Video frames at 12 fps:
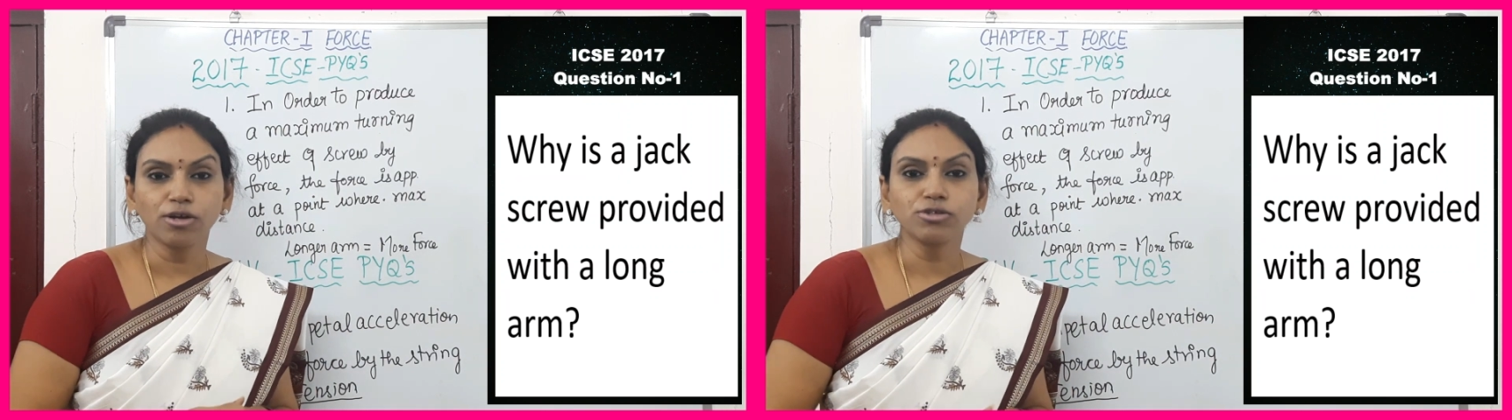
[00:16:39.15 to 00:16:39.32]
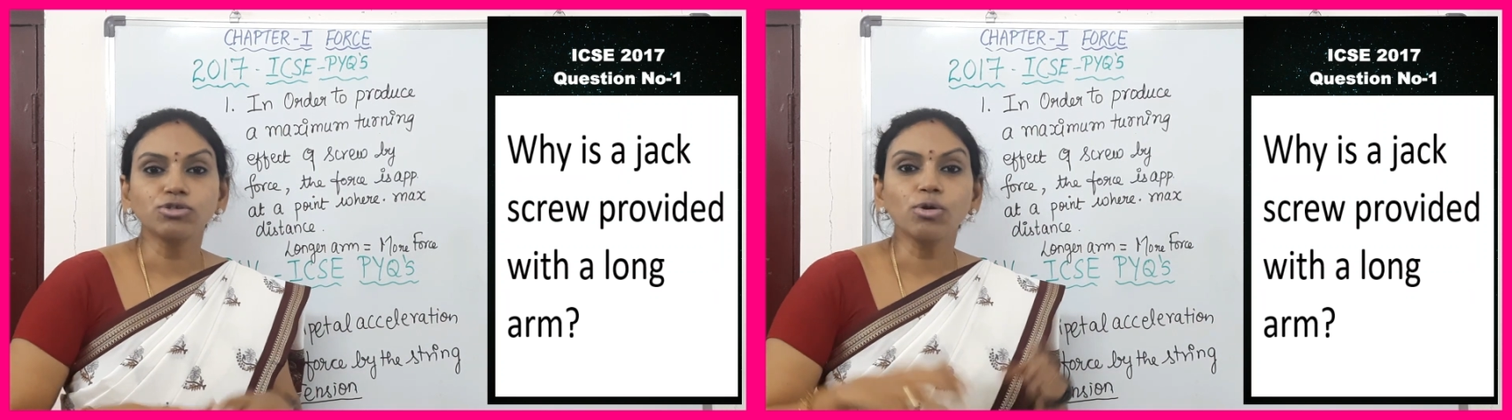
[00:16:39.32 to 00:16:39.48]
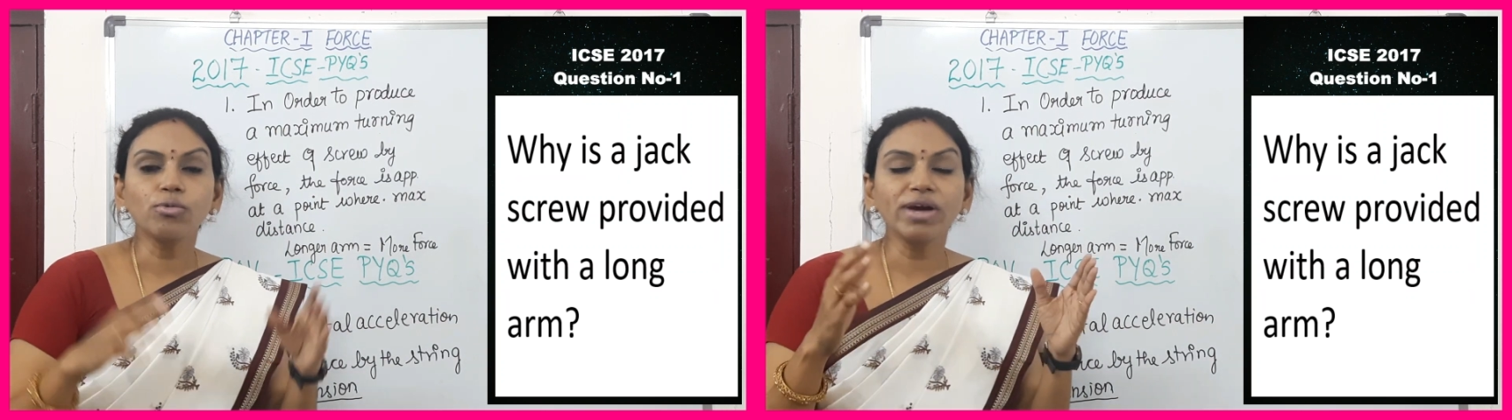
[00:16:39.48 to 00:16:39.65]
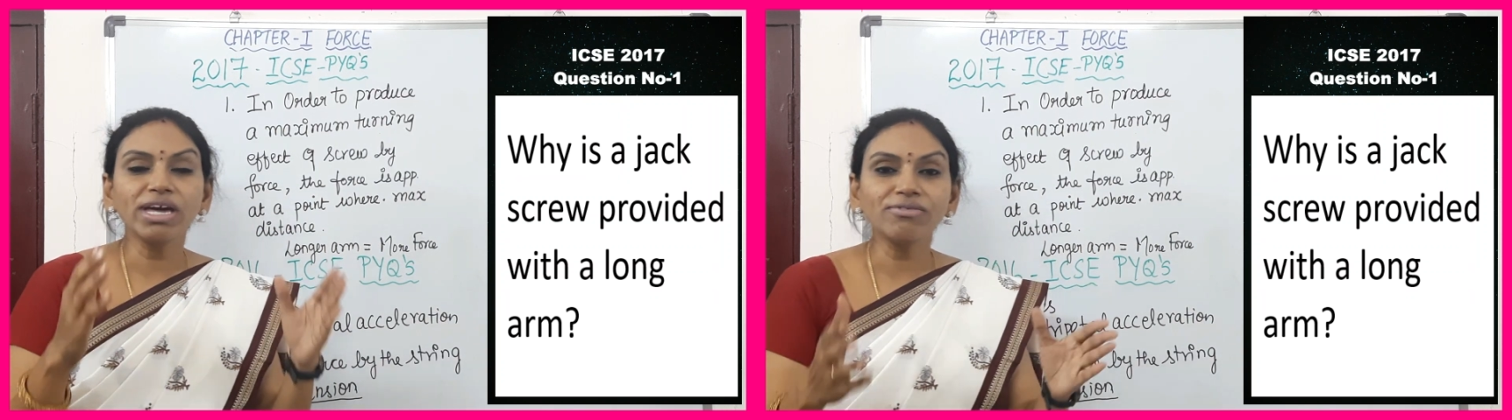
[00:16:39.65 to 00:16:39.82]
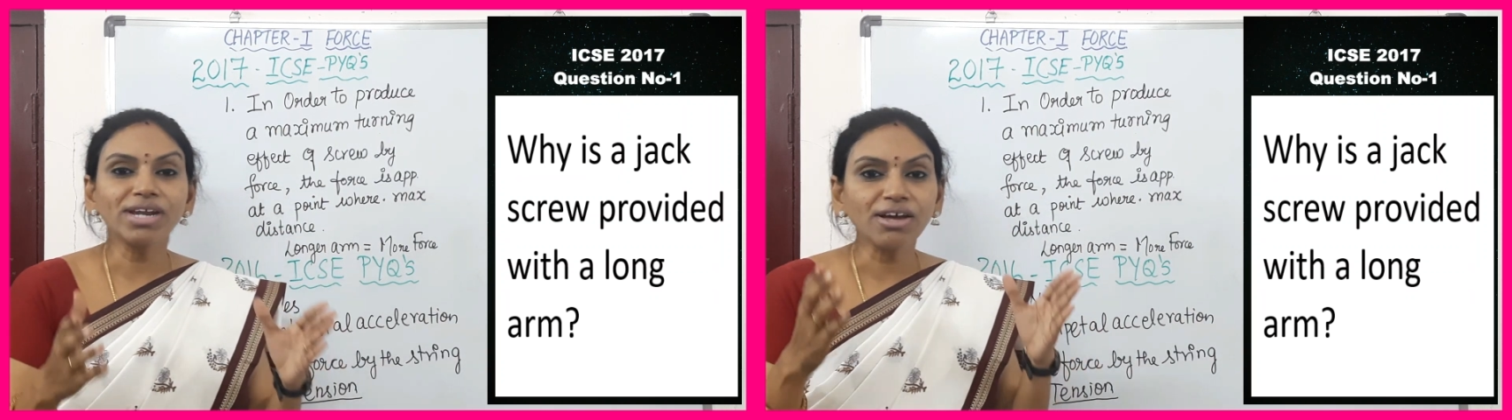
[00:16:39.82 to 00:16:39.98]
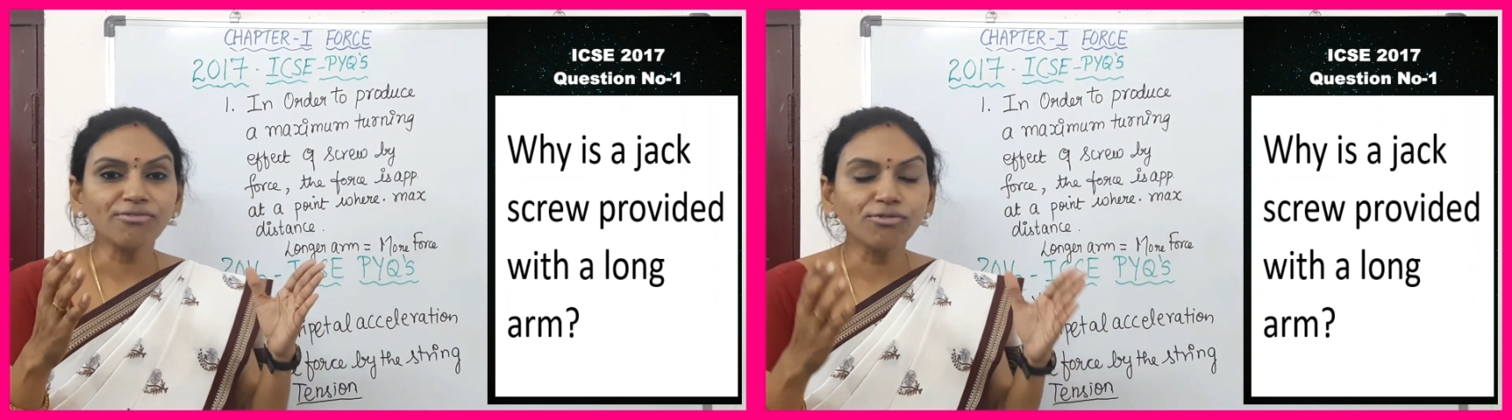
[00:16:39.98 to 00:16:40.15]
So where
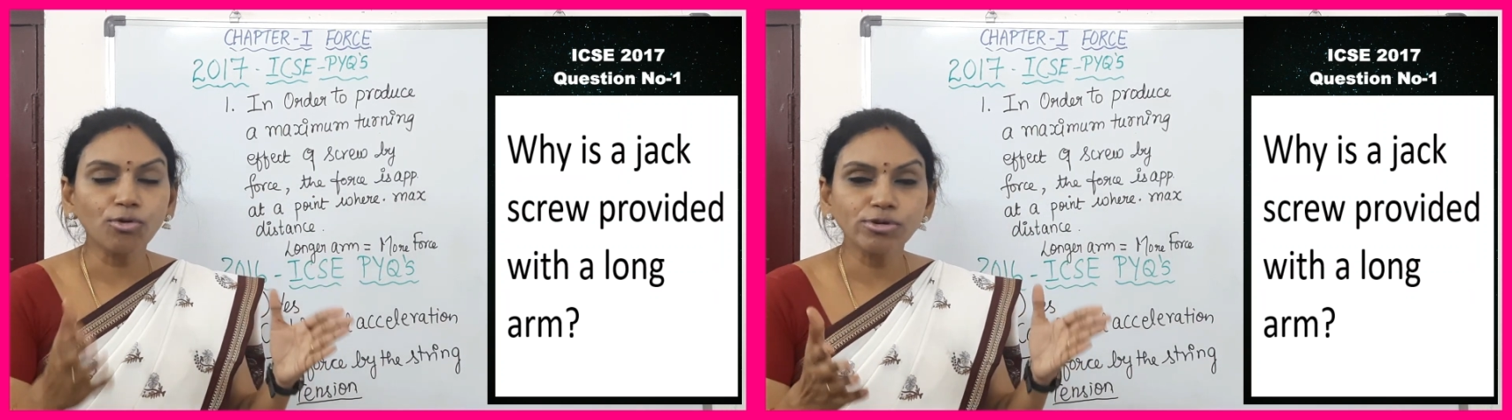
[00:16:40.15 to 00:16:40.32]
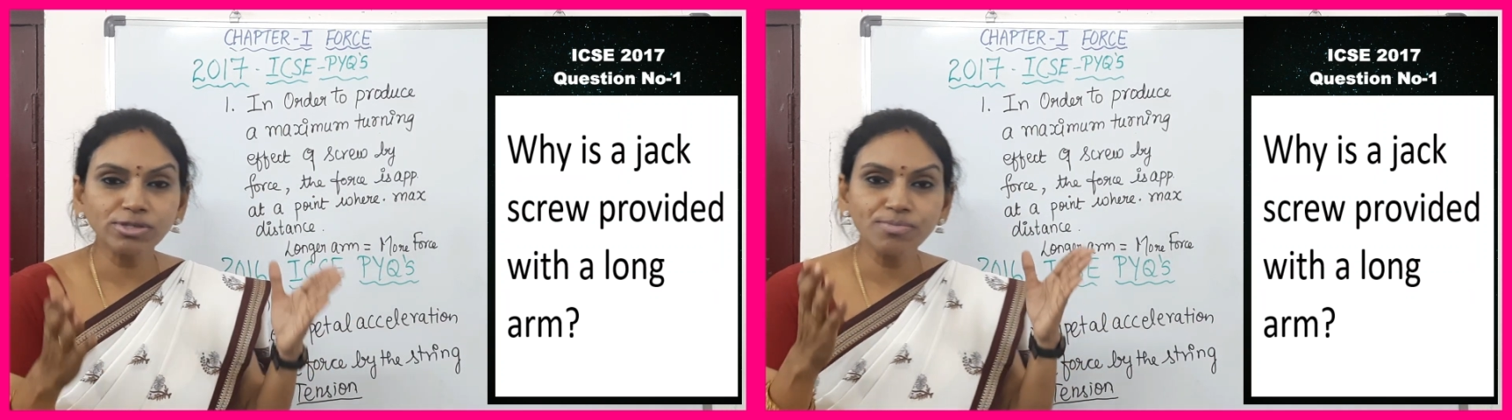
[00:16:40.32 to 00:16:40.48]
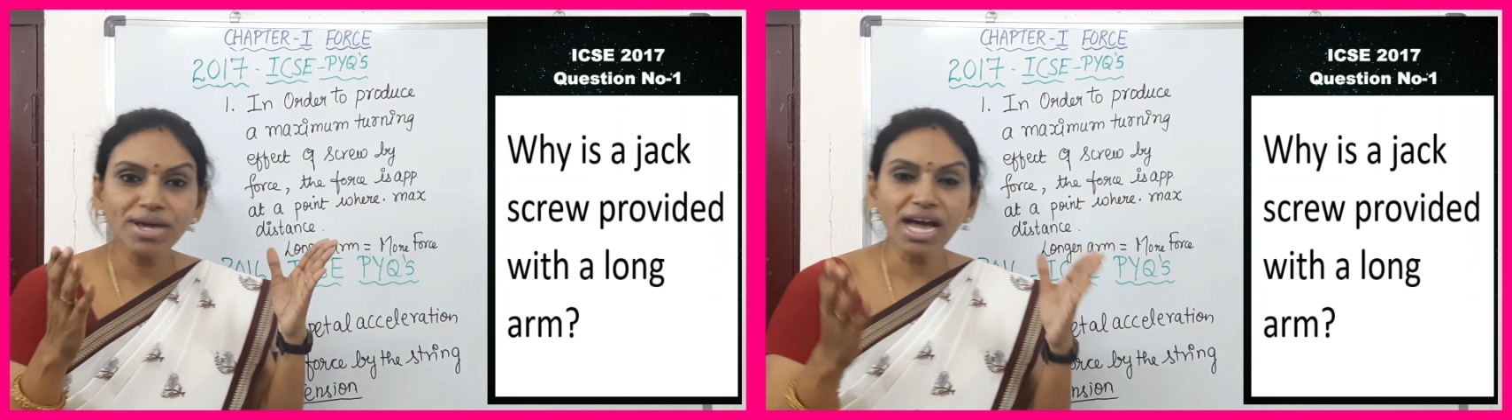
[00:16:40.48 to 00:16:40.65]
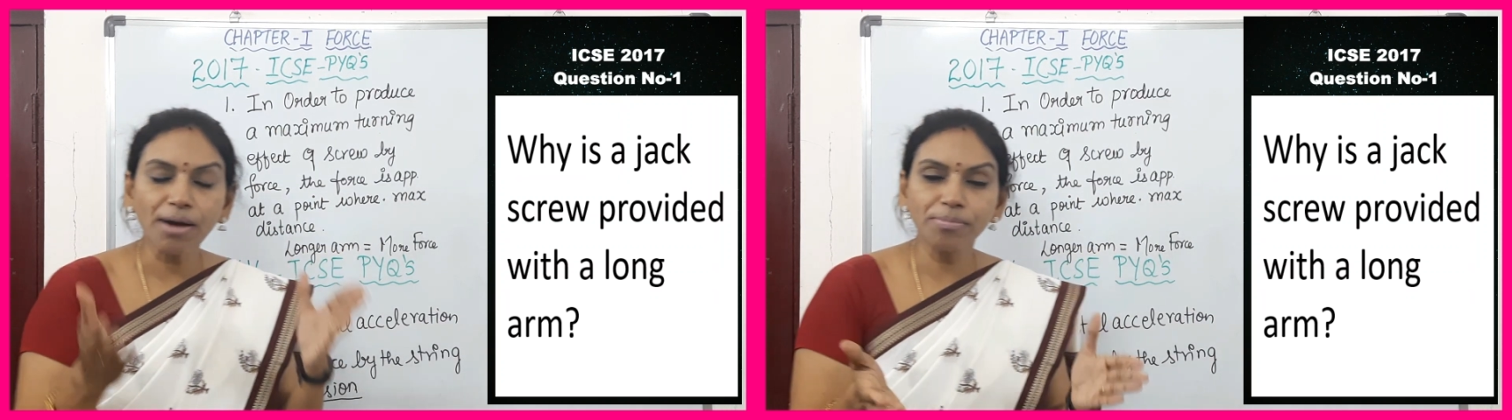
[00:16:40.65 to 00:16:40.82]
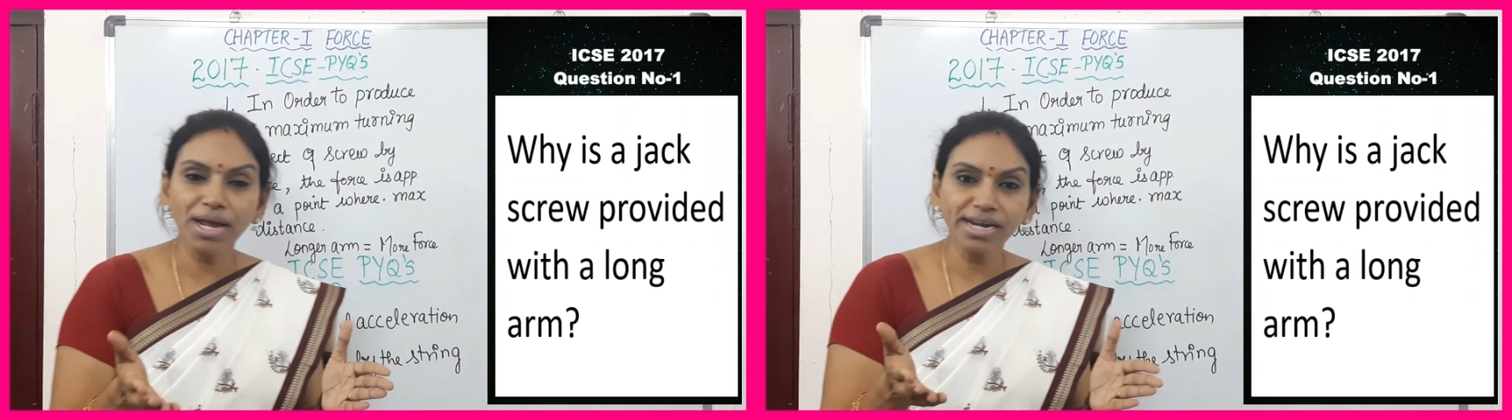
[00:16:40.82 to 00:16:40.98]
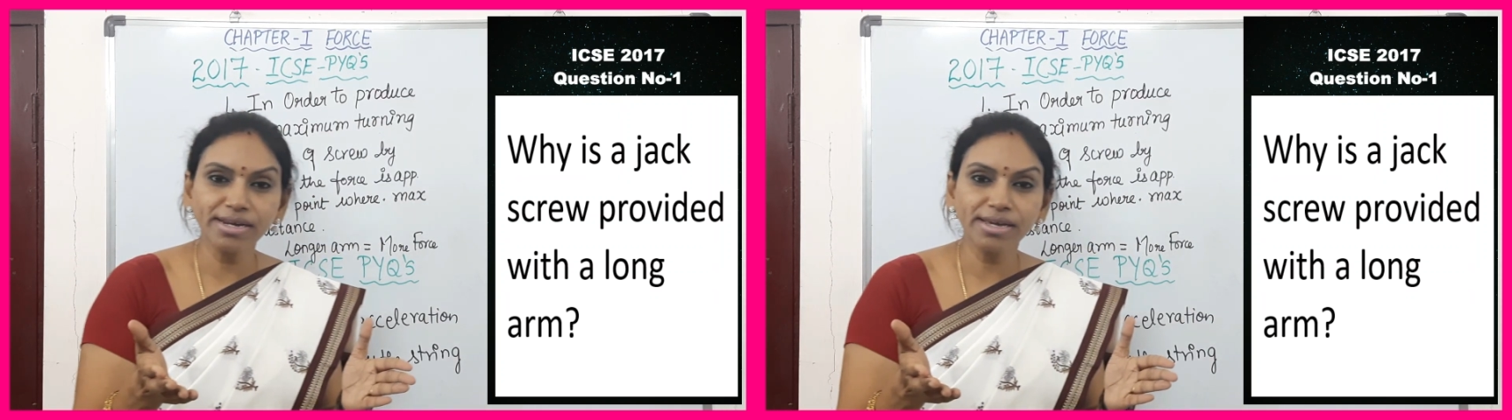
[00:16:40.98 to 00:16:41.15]
will a force be
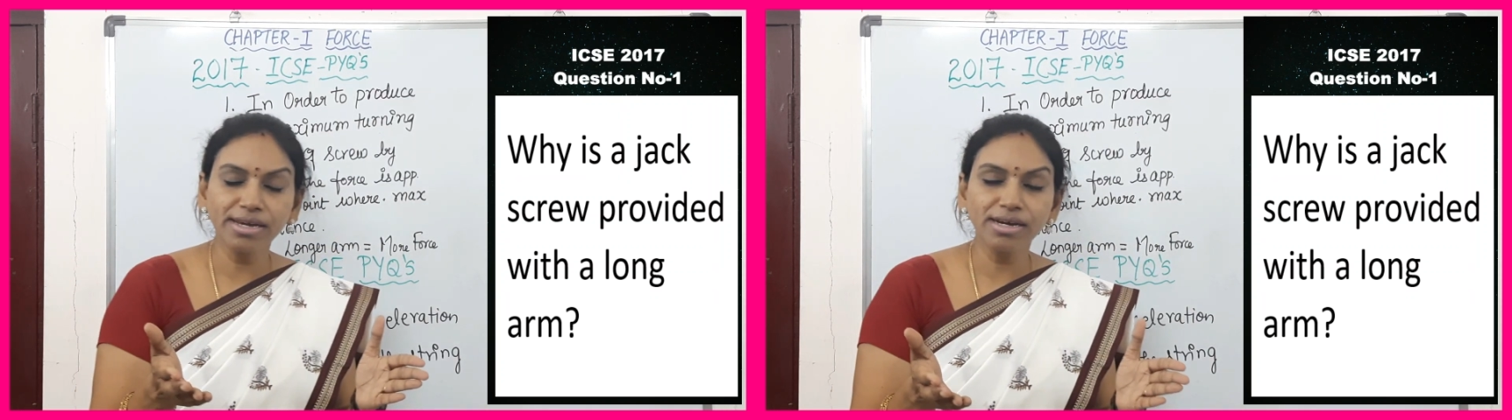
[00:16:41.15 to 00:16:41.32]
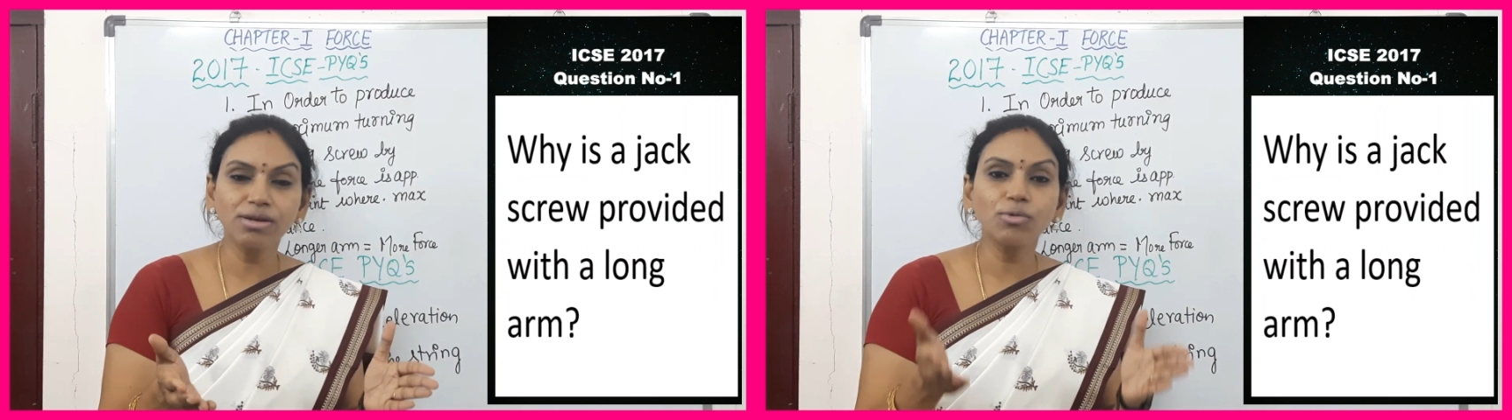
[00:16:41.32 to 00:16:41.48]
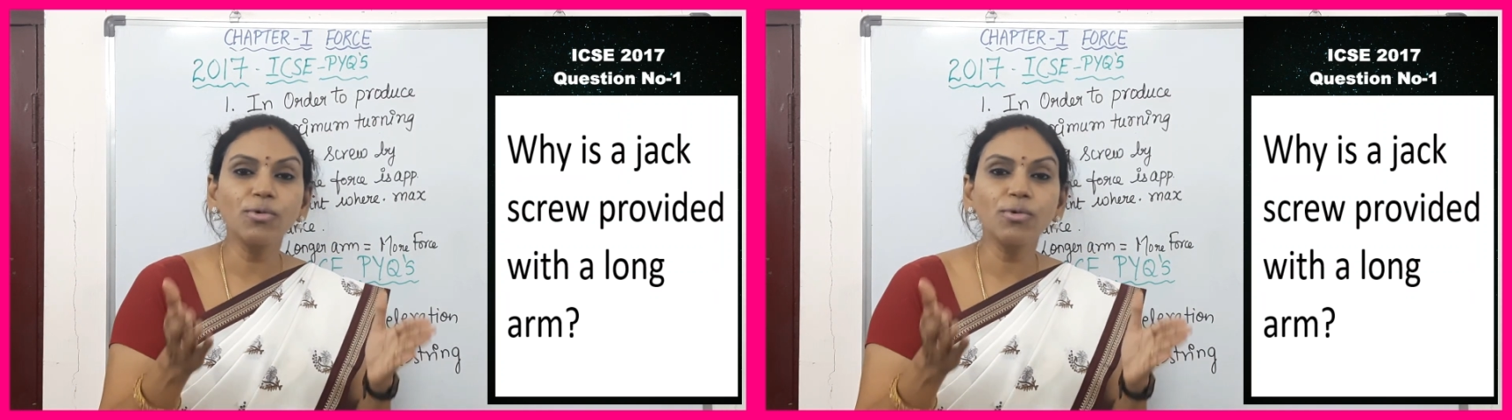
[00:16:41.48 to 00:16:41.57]
applied here?